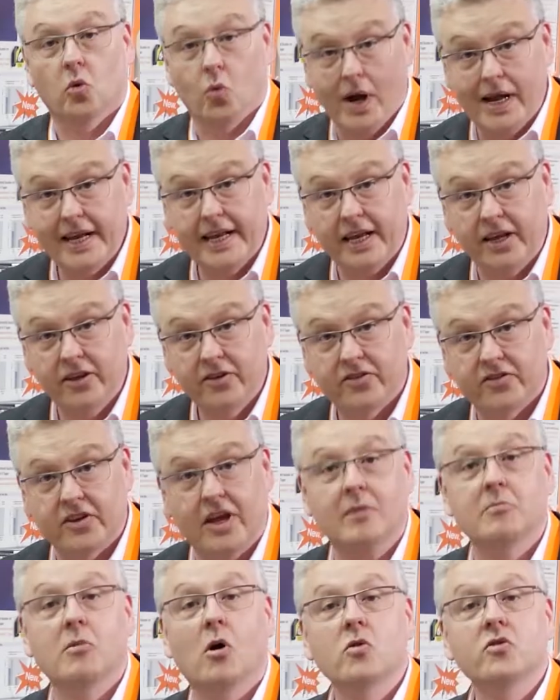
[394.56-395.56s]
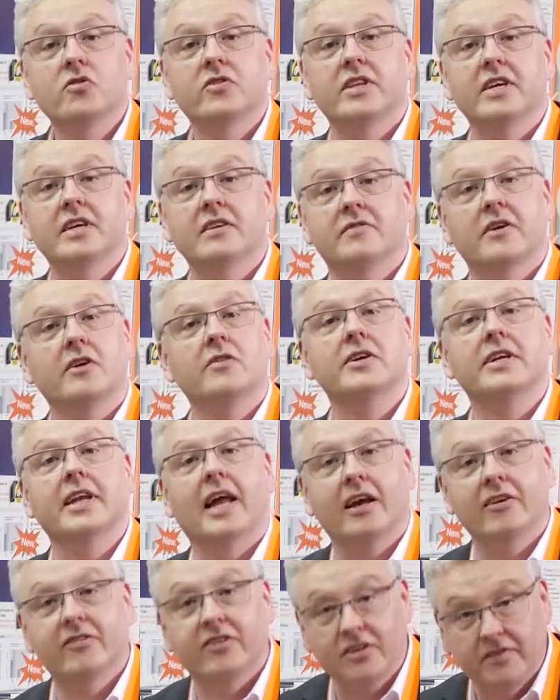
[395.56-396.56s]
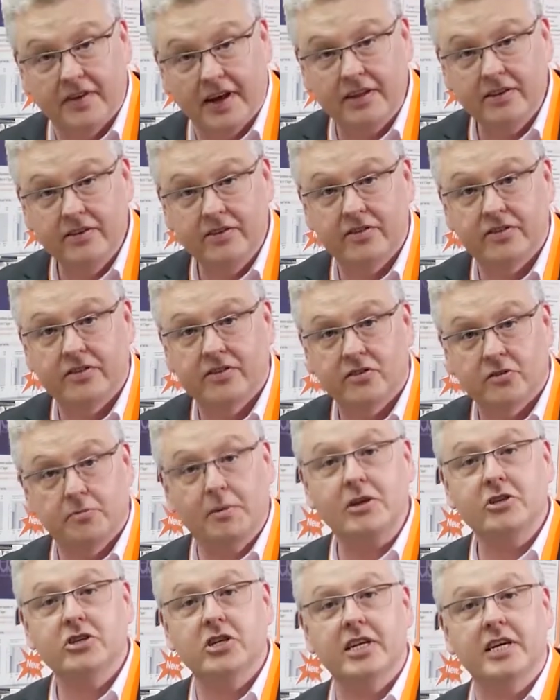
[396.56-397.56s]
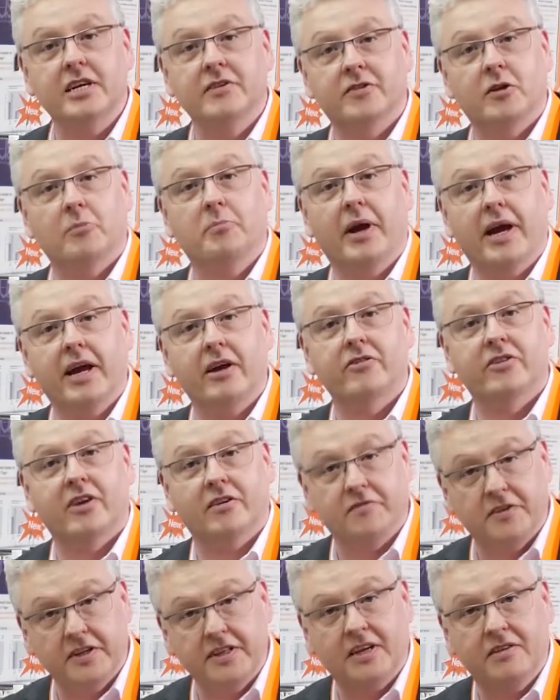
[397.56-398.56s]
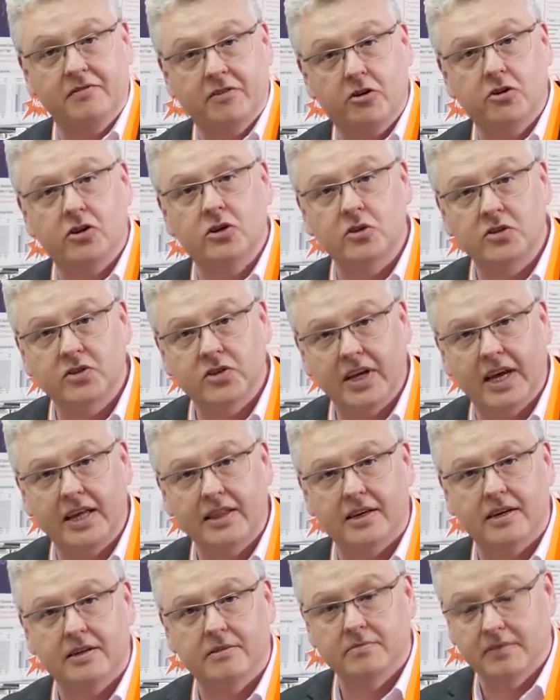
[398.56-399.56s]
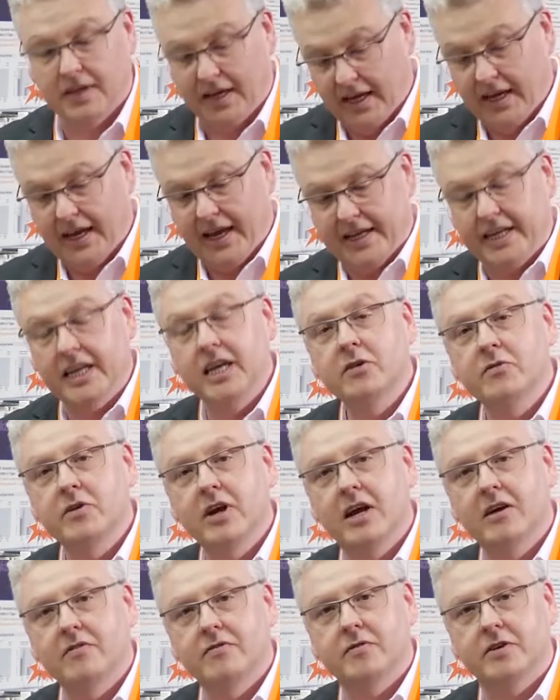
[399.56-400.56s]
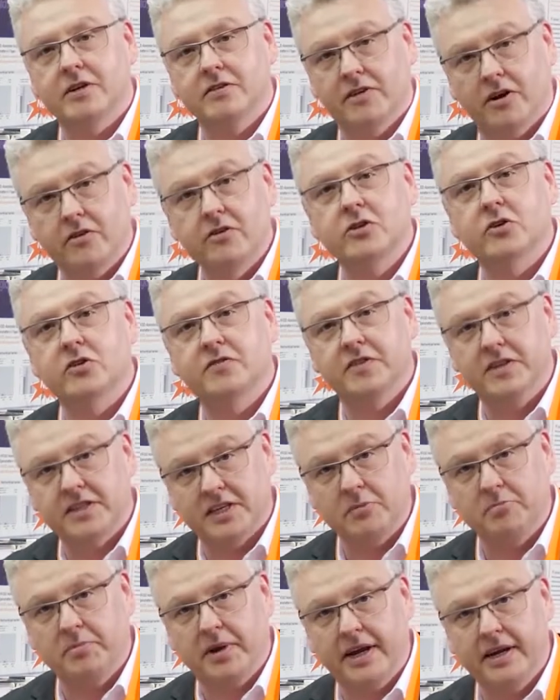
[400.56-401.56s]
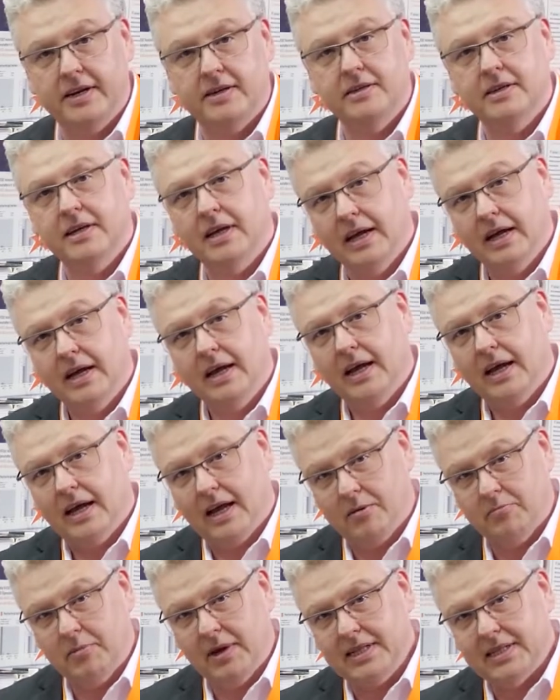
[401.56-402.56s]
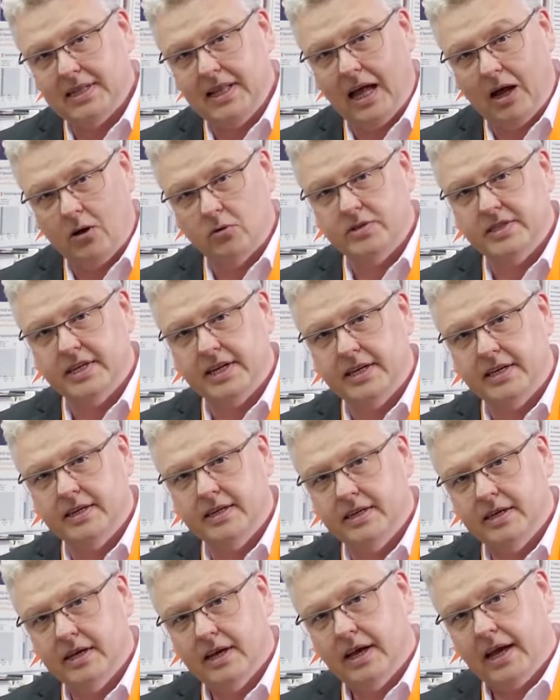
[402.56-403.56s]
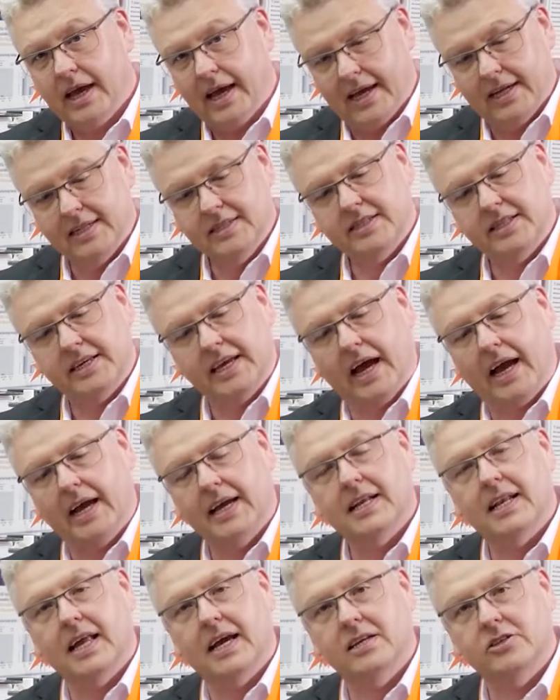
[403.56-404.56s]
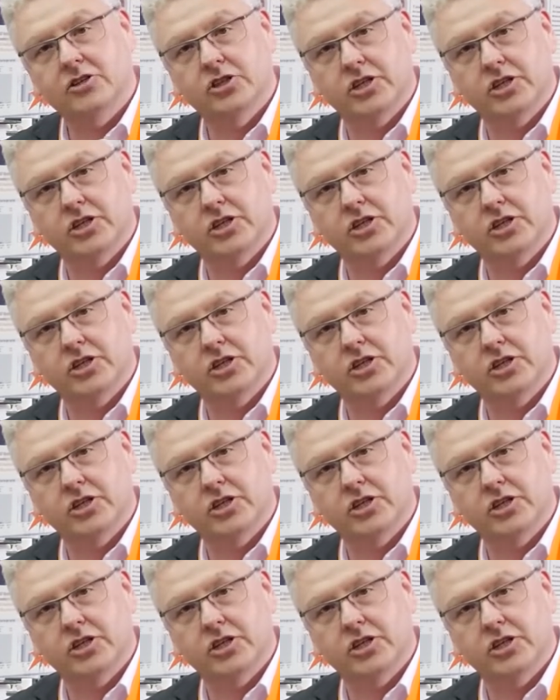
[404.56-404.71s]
Weddings are mostly very nice events, especially if the pairs are fitting very good together. And here we have a very good fitting pair, a metal housing and the iGlide